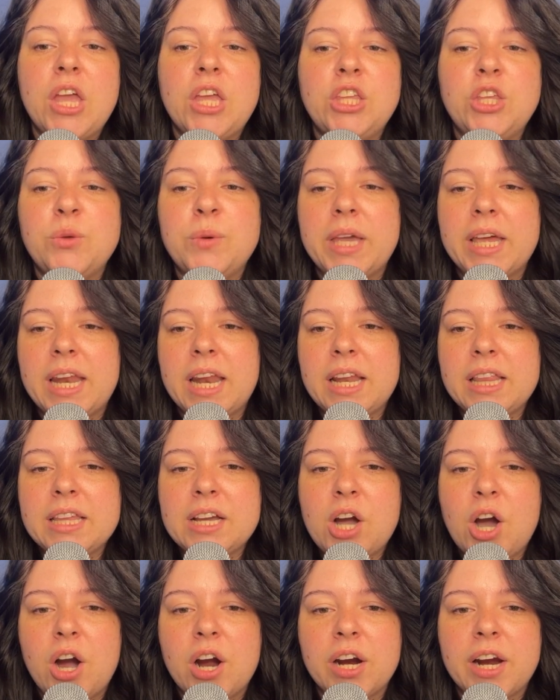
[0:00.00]
You get out of the
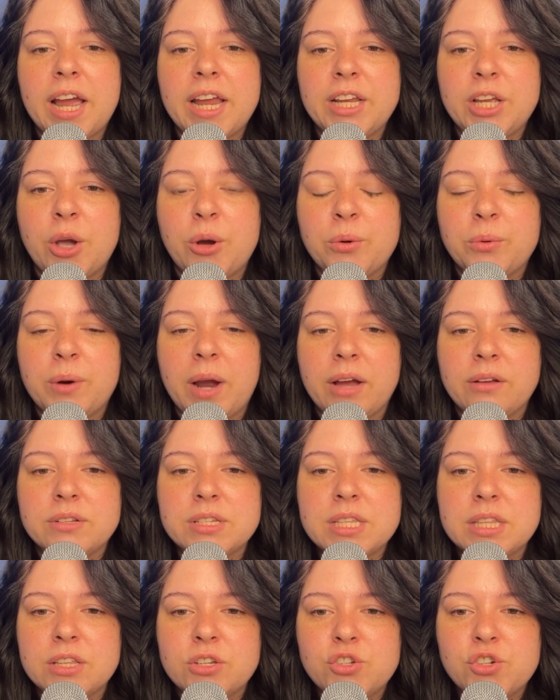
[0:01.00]
car and go around
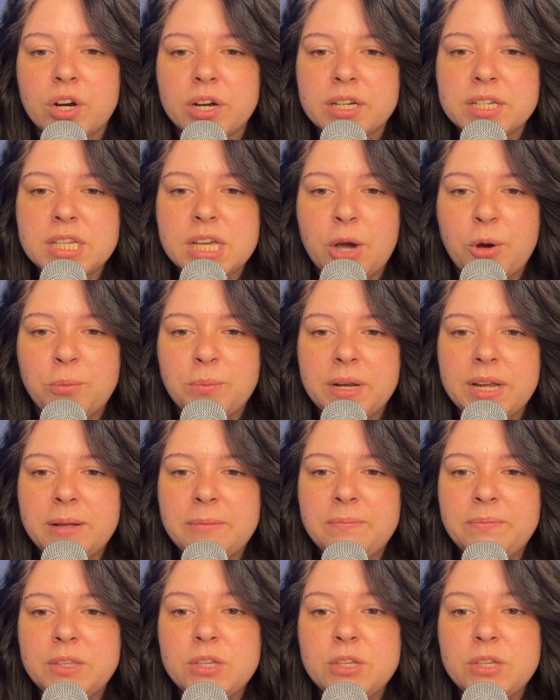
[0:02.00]
to the trunk to open it.